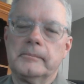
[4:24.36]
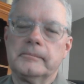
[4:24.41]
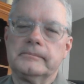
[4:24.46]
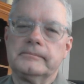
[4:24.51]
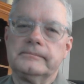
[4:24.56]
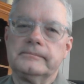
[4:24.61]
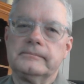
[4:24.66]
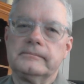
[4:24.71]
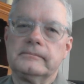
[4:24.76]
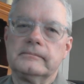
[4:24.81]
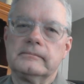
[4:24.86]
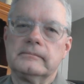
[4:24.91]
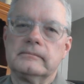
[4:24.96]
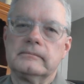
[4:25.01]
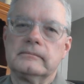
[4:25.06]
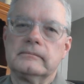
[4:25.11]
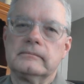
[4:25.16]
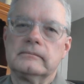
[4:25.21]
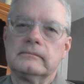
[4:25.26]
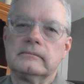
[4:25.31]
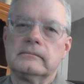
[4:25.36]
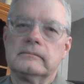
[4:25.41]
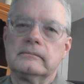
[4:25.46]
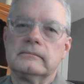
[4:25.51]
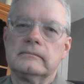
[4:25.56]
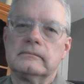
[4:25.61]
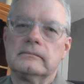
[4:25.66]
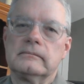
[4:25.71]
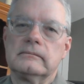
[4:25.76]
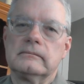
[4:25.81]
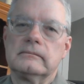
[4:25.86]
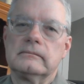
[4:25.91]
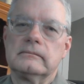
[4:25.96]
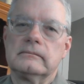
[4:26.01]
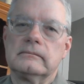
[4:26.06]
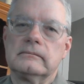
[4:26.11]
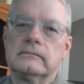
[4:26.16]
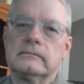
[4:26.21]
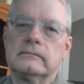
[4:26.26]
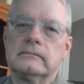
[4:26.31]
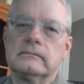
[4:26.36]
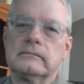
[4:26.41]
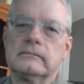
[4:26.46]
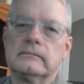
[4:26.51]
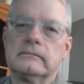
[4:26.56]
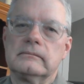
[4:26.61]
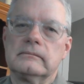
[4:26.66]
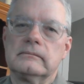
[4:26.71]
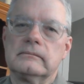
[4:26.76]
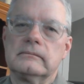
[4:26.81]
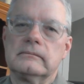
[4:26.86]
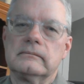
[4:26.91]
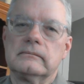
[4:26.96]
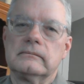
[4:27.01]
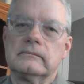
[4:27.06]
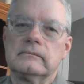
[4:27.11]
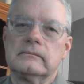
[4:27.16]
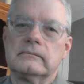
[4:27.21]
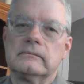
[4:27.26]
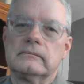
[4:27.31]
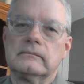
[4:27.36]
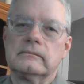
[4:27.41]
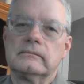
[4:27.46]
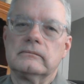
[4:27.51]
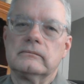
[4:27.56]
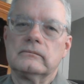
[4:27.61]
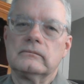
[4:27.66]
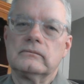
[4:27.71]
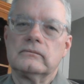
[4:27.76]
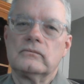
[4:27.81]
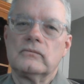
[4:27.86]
[no speech]